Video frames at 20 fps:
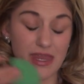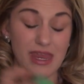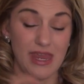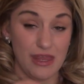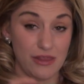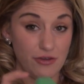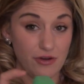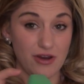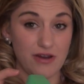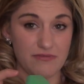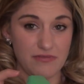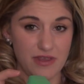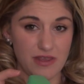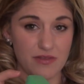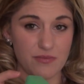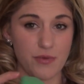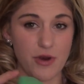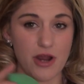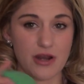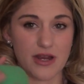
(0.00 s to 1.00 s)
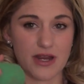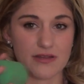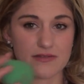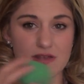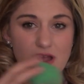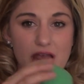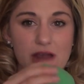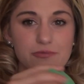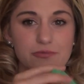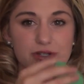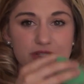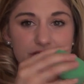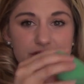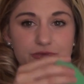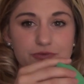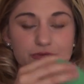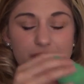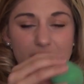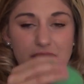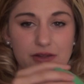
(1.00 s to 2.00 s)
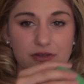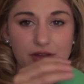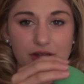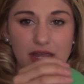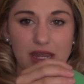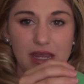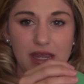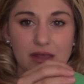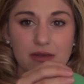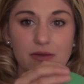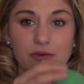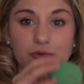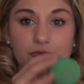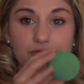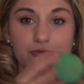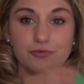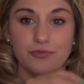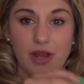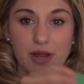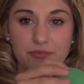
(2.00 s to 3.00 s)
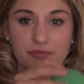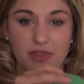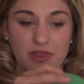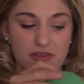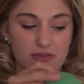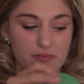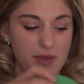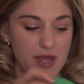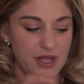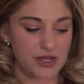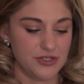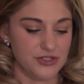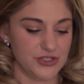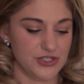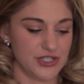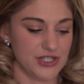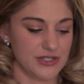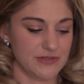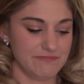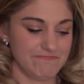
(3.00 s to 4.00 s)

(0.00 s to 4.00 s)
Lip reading: either of these products, I would directly rub the sponge.